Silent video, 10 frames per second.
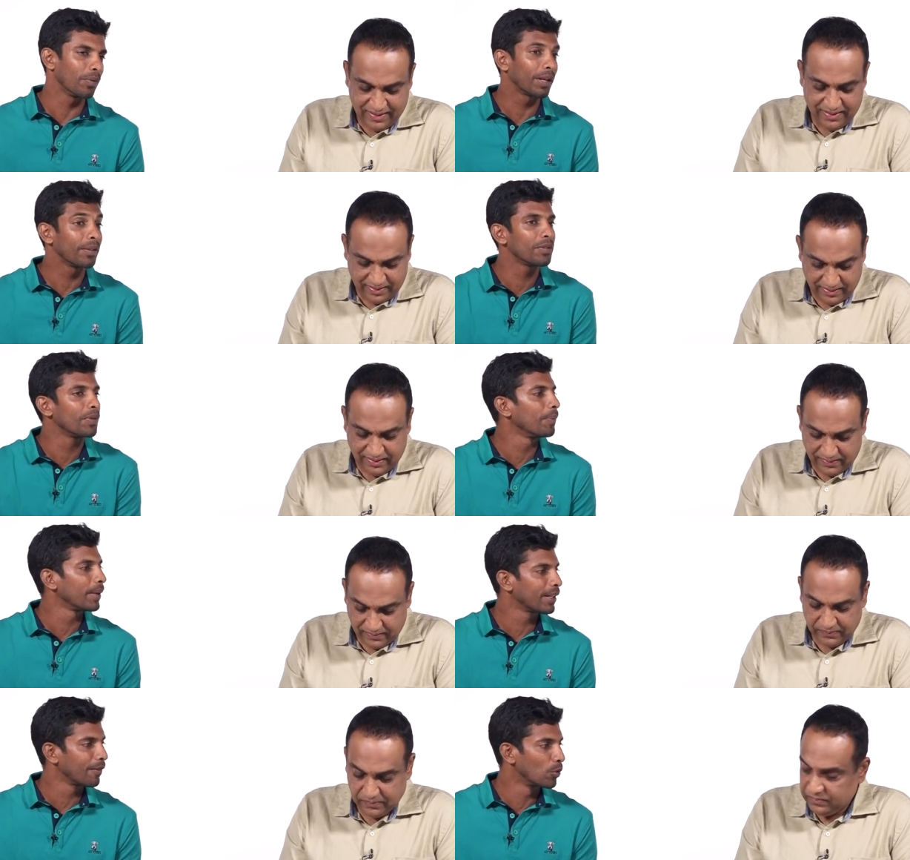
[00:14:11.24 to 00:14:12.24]
Speaker 1: otherwise we
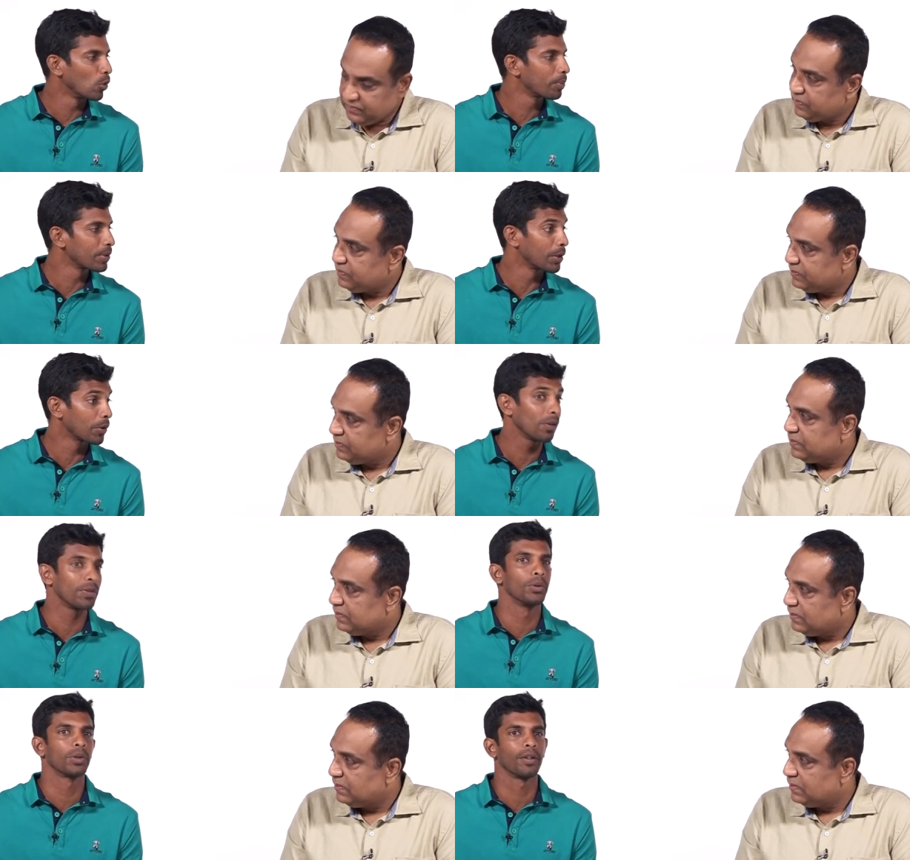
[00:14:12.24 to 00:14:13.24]
might have no option at all.
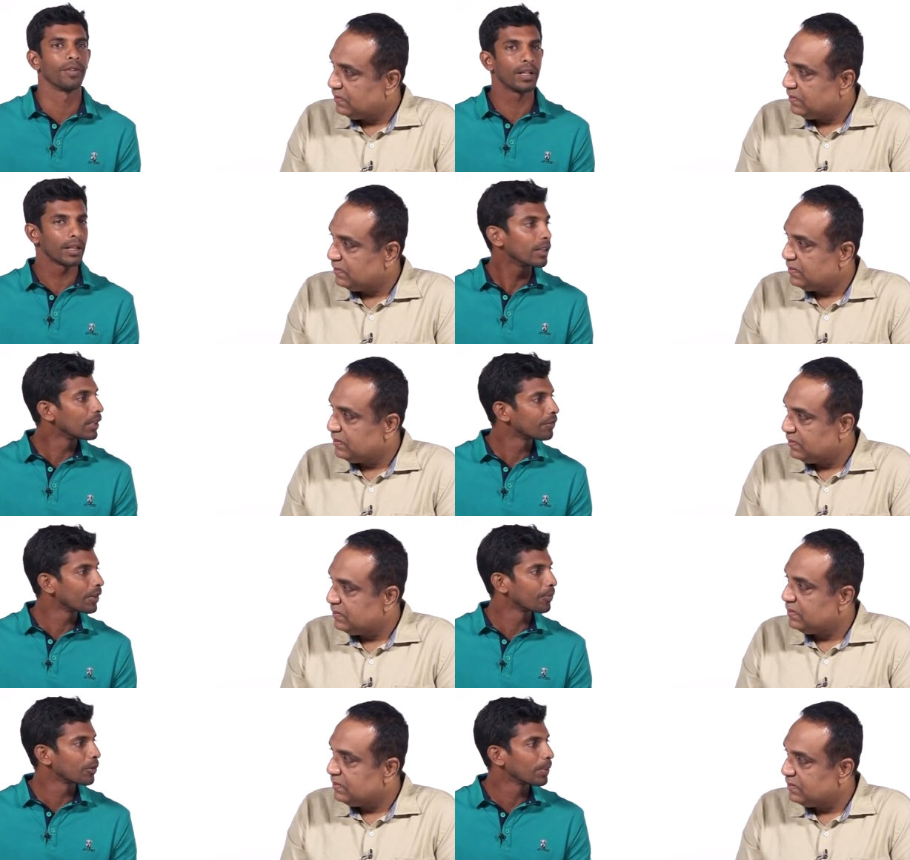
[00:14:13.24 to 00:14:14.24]
We don't have any other left
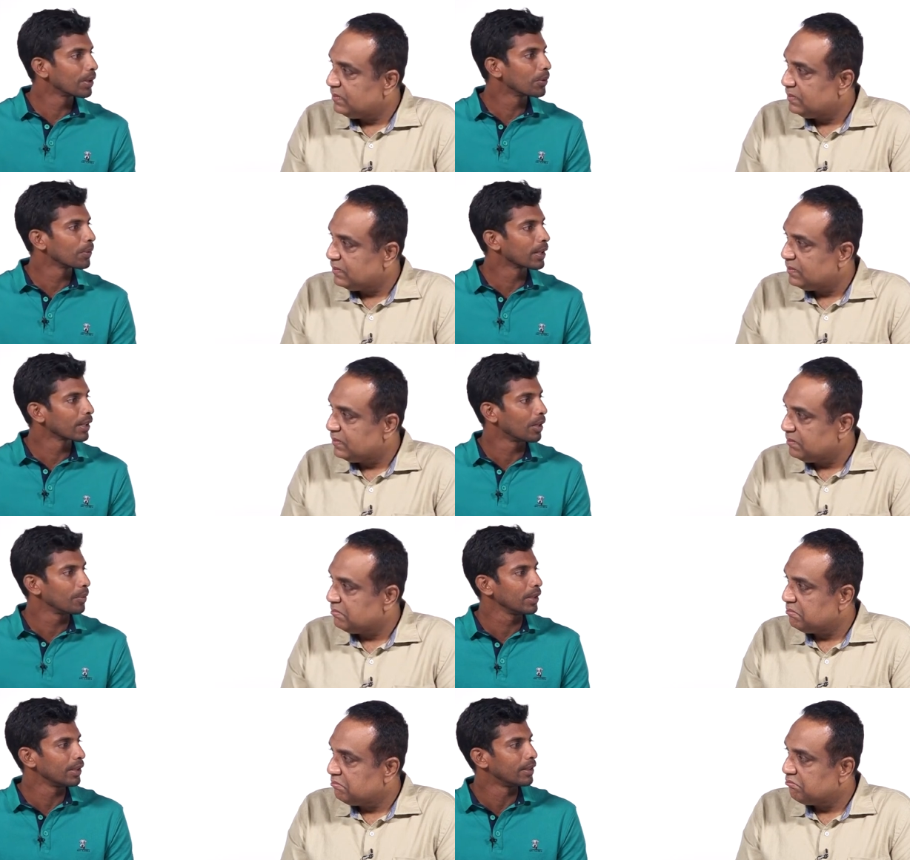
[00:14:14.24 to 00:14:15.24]
arm spinner who can
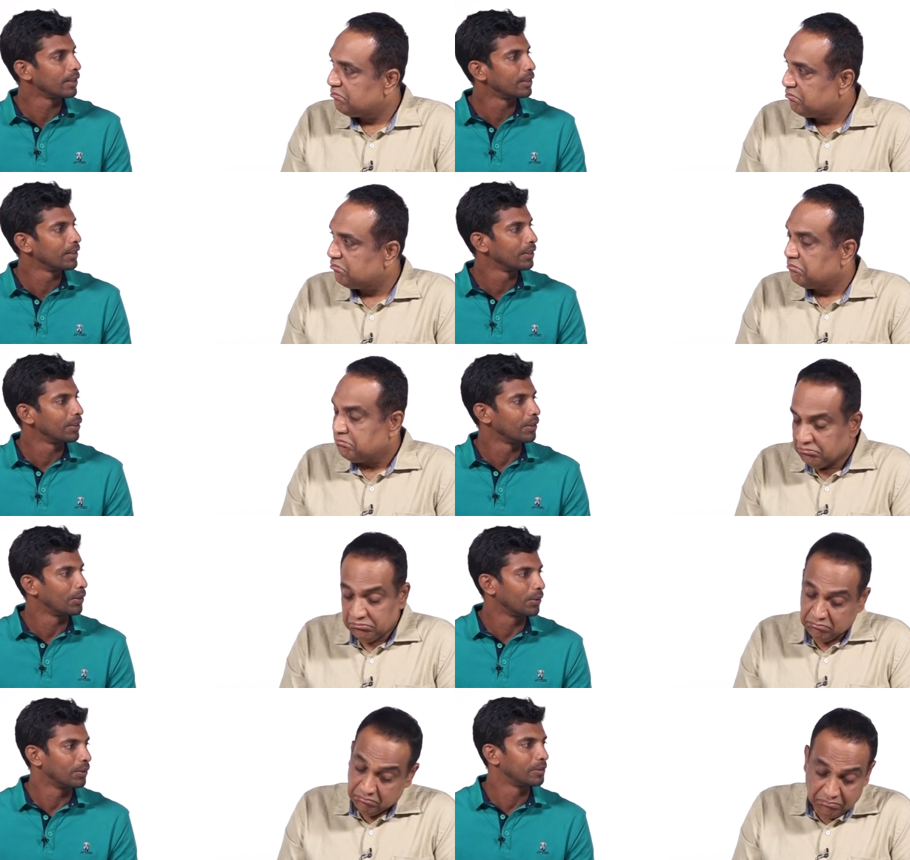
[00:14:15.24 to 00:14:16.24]
come in there.
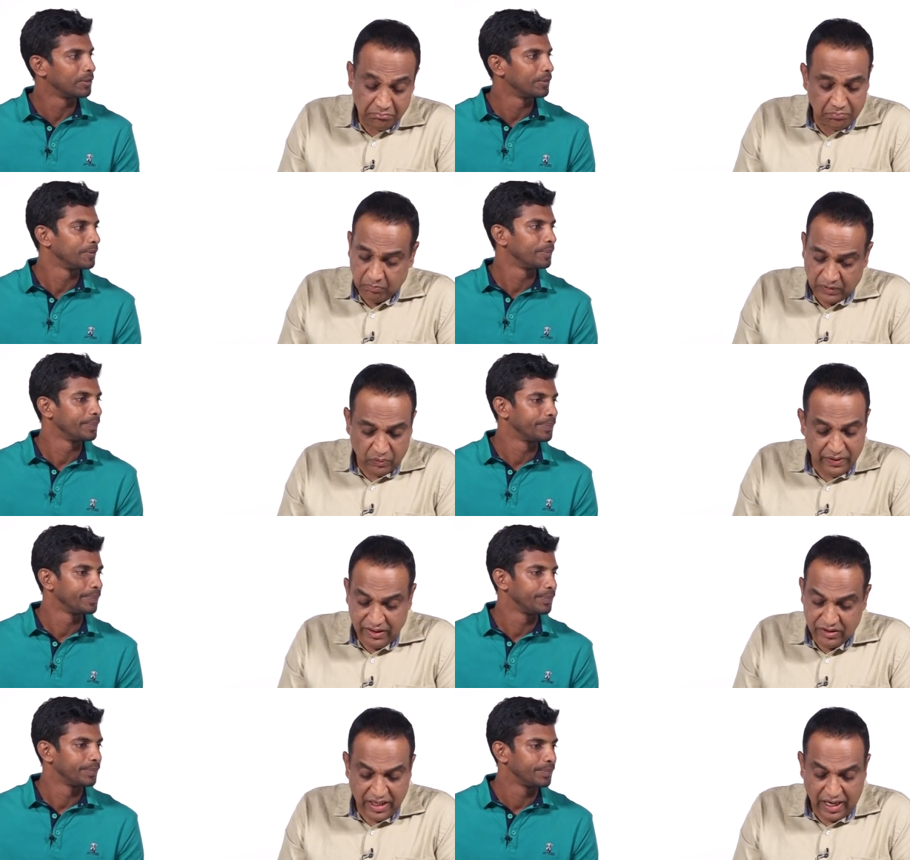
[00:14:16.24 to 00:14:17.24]

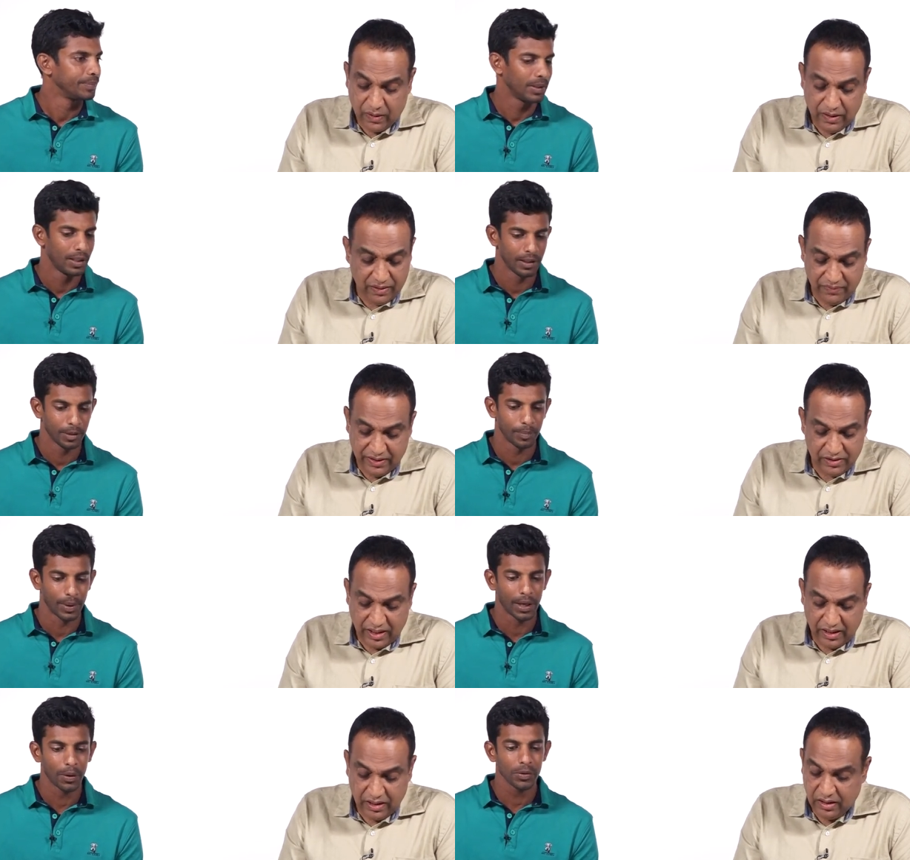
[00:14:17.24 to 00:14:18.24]
Speaker 2: Very sad. Um, very
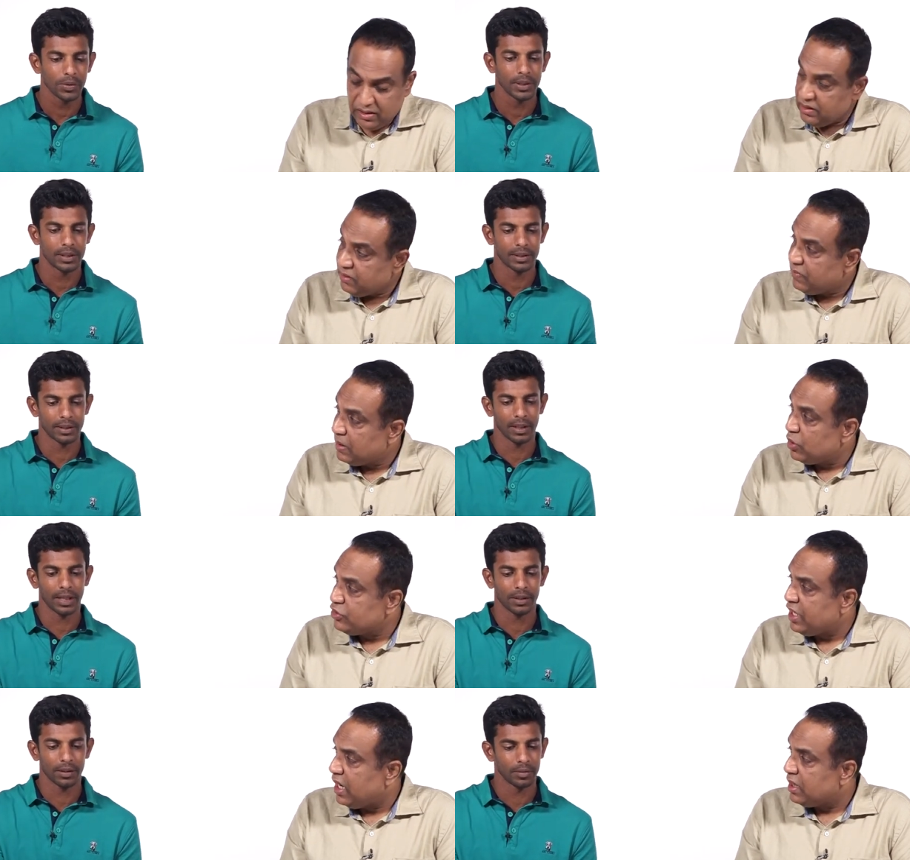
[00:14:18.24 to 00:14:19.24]
sad. And also, it's what about
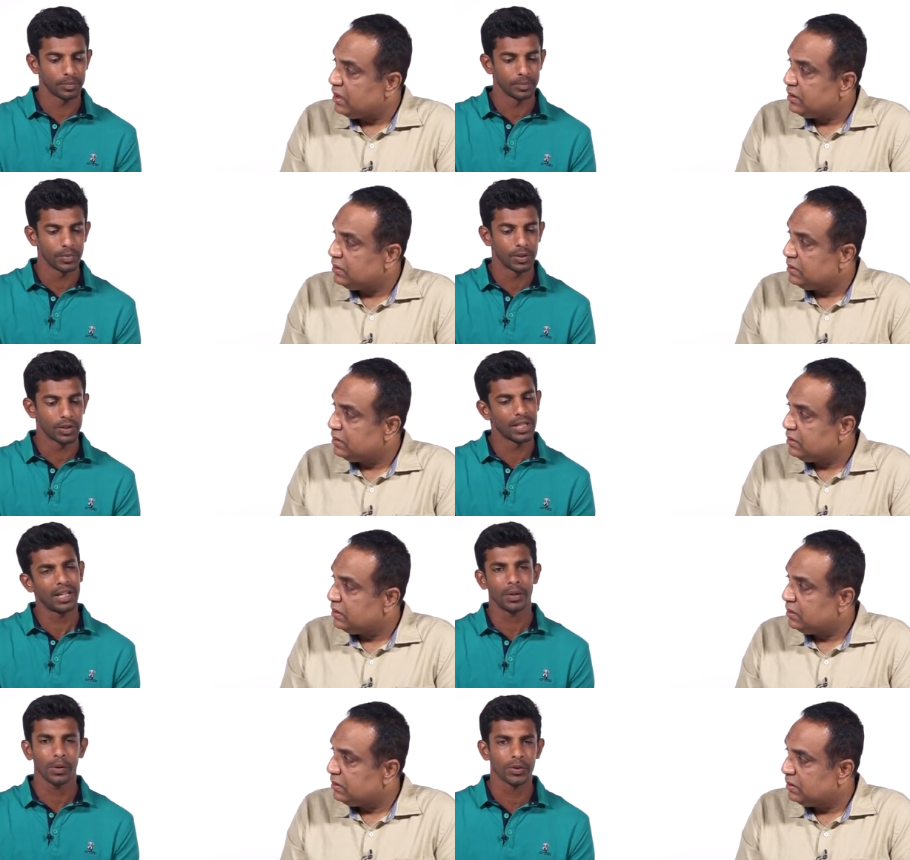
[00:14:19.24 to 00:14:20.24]
like, Shehan?
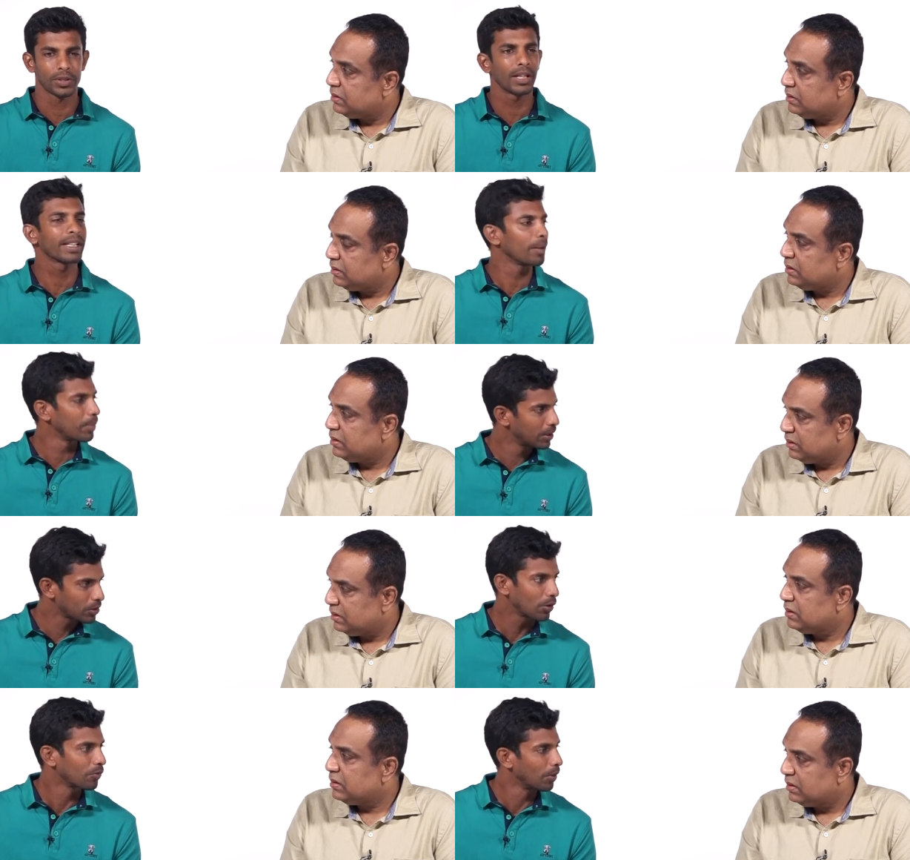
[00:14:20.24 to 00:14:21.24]
Speaker 1: Shehan also, Shehan can play the
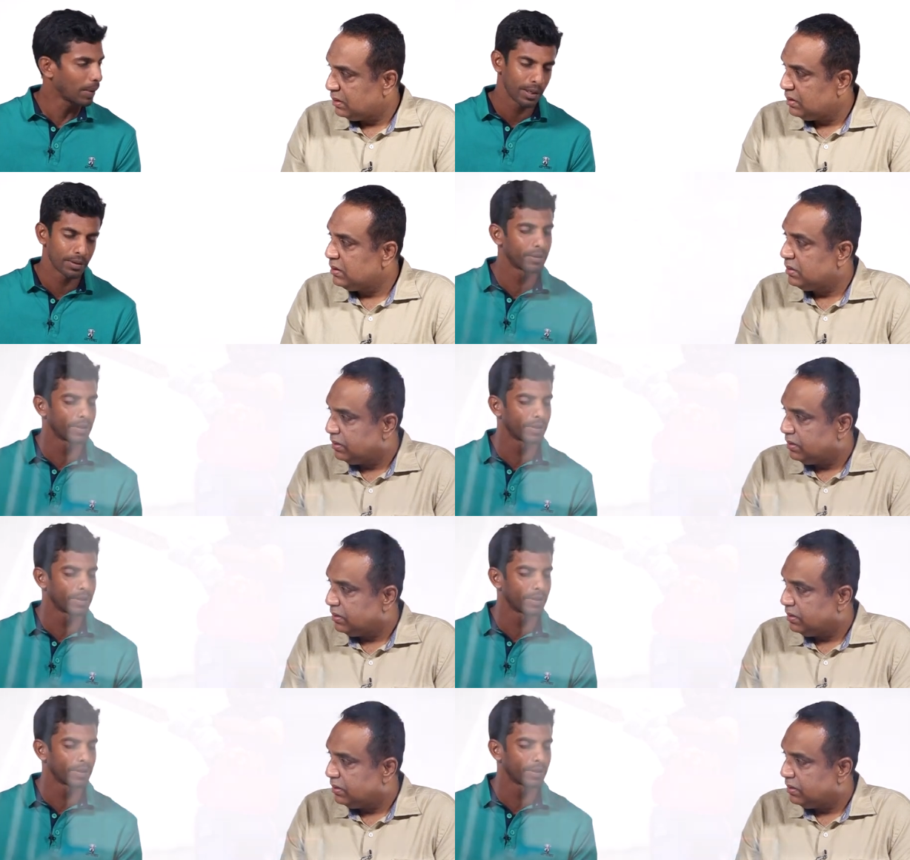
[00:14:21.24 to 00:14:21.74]
short form. I